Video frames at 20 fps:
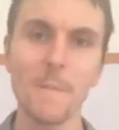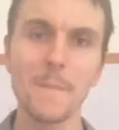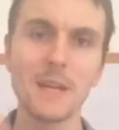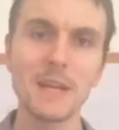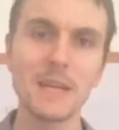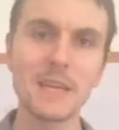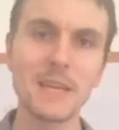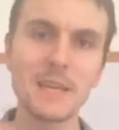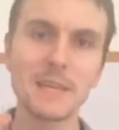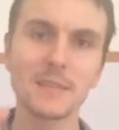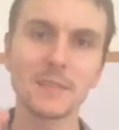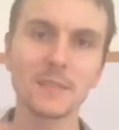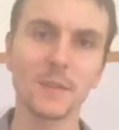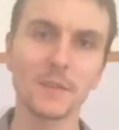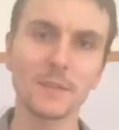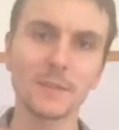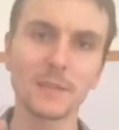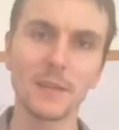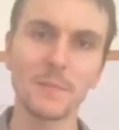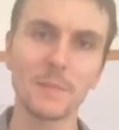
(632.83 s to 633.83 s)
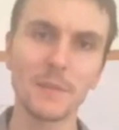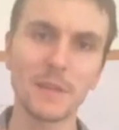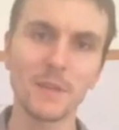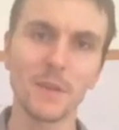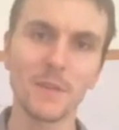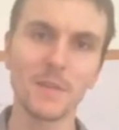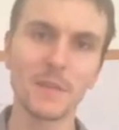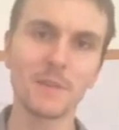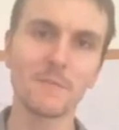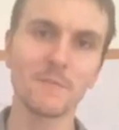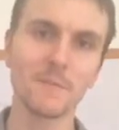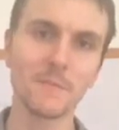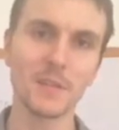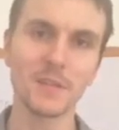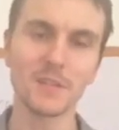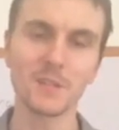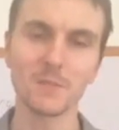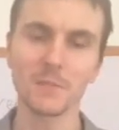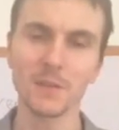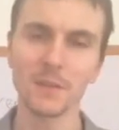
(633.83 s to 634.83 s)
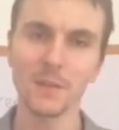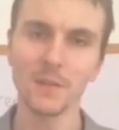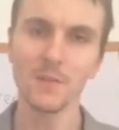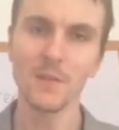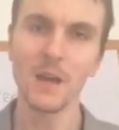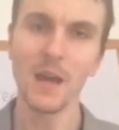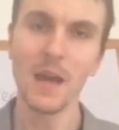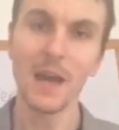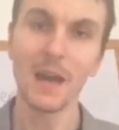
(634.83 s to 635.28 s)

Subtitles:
please contact me on the information below.